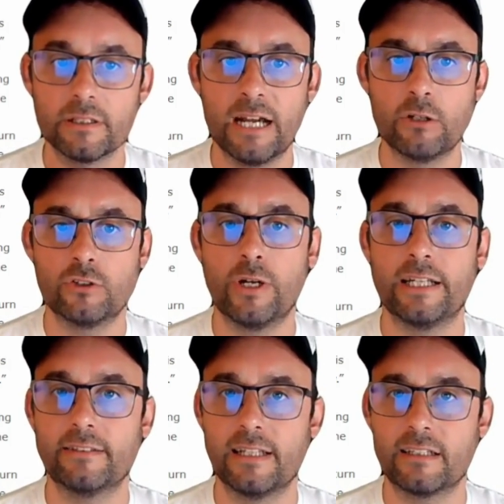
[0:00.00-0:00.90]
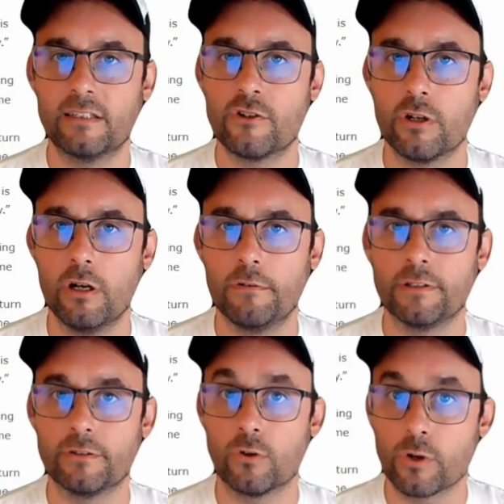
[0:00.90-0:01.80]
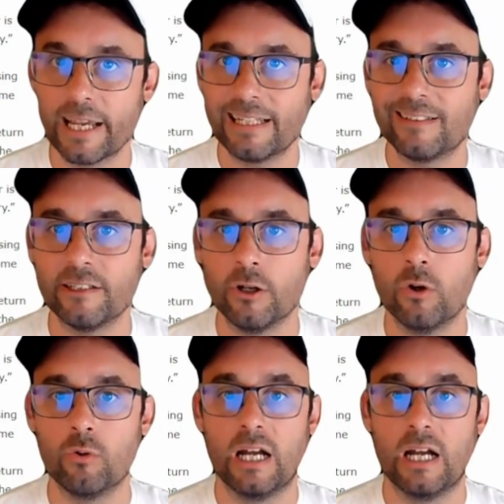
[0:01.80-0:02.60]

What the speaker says: Australian Taxation Office, or ATO,